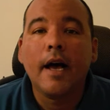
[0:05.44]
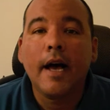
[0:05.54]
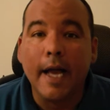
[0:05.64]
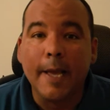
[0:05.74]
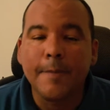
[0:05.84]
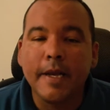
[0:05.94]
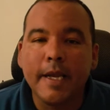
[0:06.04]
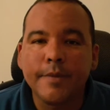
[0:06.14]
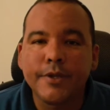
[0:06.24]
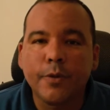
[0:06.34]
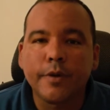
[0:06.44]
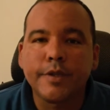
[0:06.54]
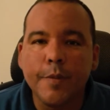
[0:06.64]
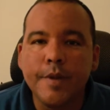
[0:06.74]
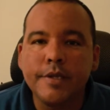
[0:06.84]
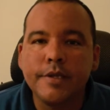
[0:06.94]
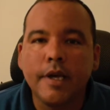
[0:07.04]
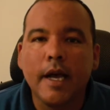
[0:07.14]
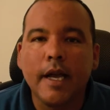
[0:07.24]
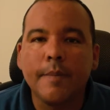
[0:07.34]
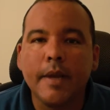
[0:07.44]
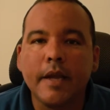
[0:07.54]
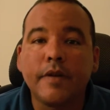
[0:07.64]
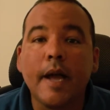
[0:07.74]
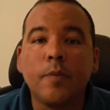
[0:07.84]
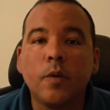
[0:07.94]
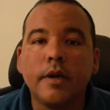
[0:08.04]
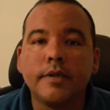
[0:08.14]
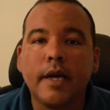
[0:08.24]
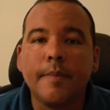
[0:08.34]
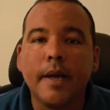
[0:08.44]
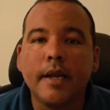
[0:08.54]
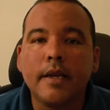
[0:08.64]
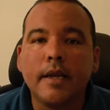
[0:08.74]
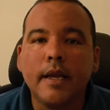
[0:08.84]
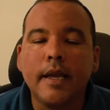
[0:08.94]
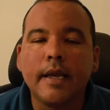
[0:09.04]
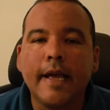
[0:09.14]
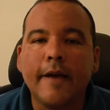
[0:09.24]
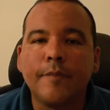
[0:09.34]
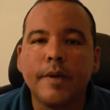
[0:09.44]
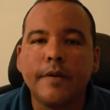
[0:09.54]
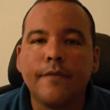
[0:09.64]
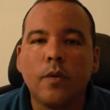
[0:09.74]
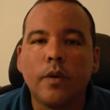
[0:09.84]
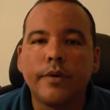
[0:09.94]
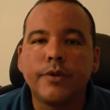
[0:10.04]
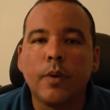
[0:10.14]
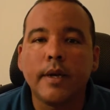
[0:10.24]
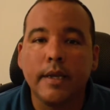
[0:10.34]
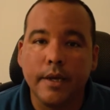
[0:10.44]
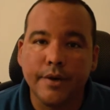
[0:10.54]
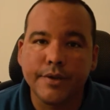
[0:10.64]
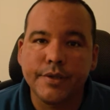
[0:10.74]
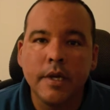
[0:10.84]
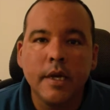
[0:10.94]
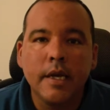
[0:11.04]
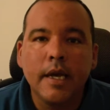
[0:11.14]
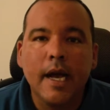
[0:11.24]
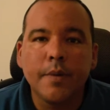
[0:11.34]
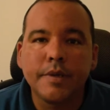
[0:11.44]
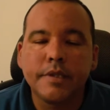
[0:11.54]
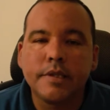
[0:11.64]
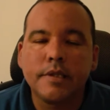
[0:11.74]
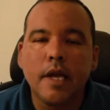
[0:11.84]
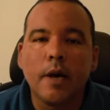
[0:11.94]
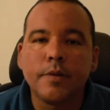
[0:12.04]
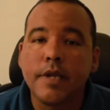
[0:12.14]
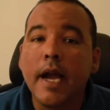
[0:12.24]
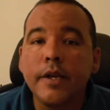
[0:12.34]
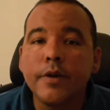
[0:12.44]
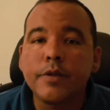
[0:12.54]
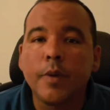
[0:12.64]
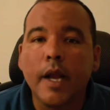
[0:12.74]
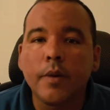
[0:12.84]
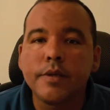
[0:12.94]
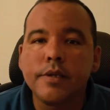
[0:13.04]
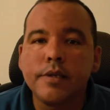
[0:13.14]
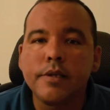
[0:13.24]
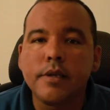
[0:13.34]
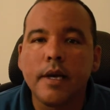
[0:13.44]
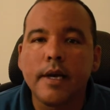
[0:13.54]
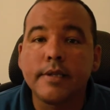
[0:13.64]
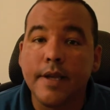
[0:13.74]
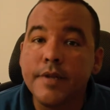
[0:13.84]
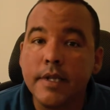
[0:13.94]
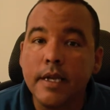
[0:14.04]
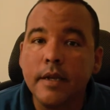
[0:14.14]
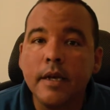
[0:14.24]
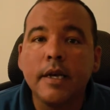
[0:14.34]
Hi, my name is George Simmons. I am a type 1 diabetic and have been for 20 years. I was diagnosed when I was 17.